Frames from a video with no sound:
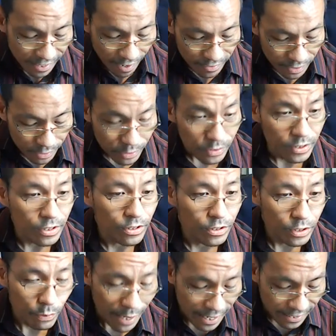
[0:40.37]
are those
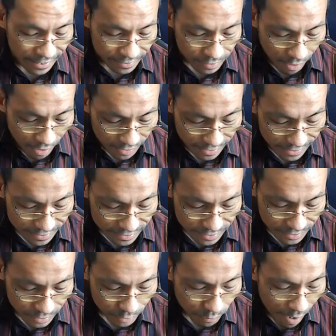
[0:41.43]
whose way is artless,
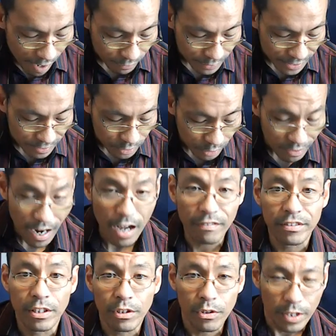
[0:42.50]
who walk with the Torah of
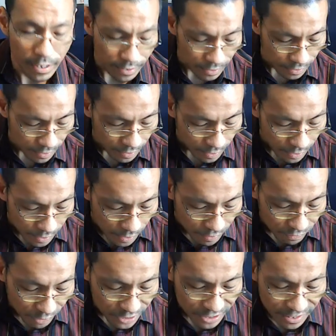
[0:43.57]
the Lord.
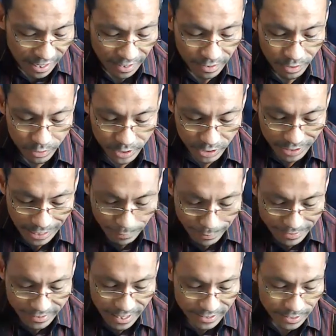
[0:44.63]
Fortunate are those who keep
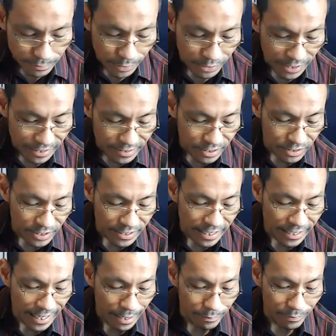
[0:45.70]
his testimonies, who
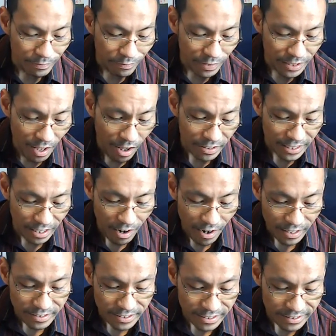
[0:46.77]
seek him with all their
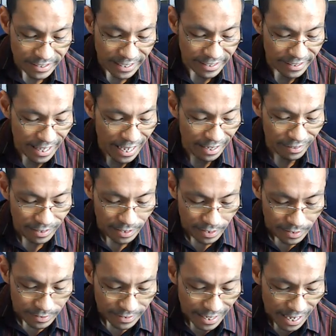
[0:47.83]
hearts. Indeed,
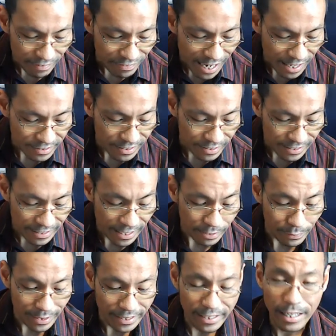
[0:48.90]
they have not done
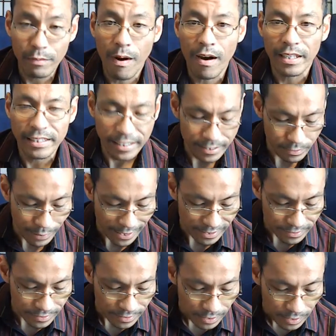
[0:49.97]
iniquity, they walk in his
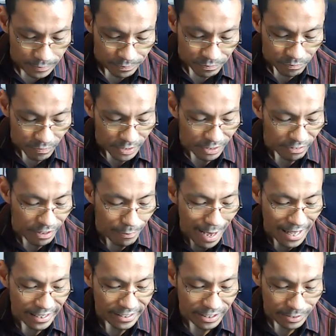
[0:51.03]
ways. You have
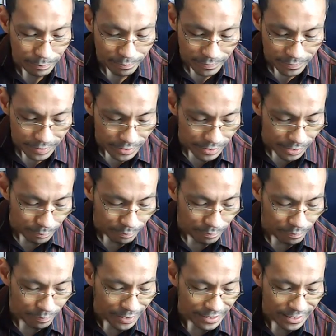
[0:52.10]
commanded your
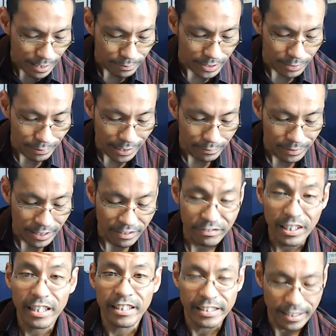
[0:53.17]
precepts to be observed
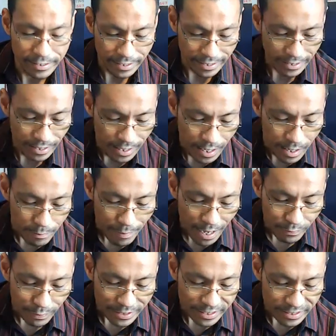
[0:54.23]
diligently. My
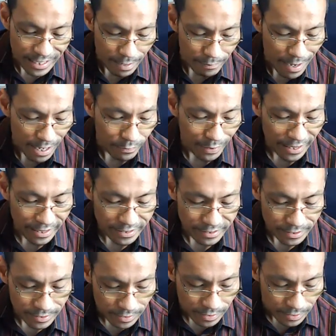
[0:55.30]
wish is that my
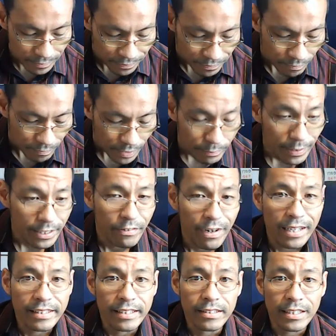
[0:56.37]
ways be
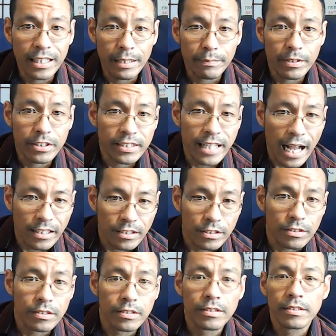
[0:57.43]
directed to keep your
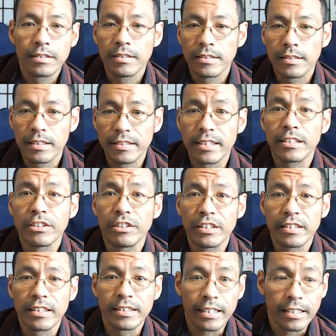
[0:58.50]
statutes, the
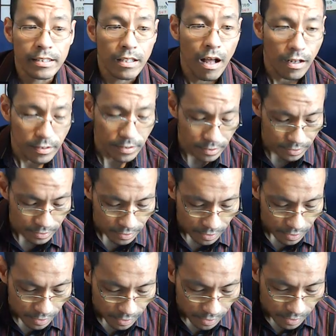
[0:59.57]
613 laws.
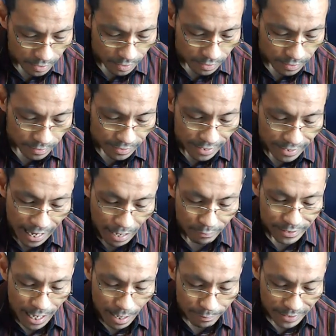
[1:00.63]
Then I will
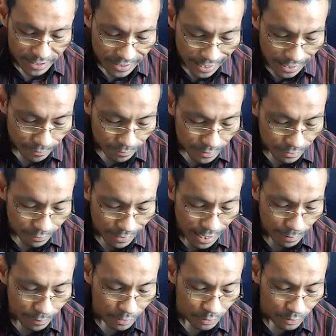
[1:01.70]
not be ashamed when I
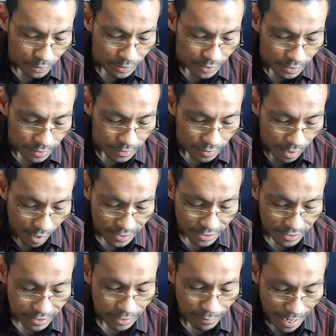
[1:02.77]
behold all
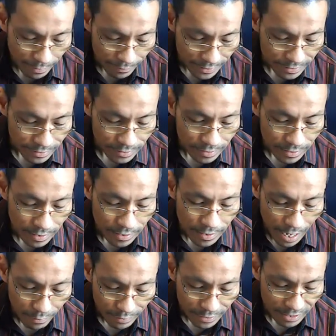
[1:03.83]
your commandments.
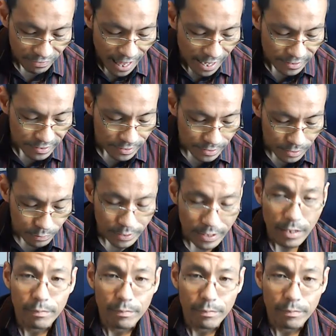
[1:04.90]
I will give thanks to you with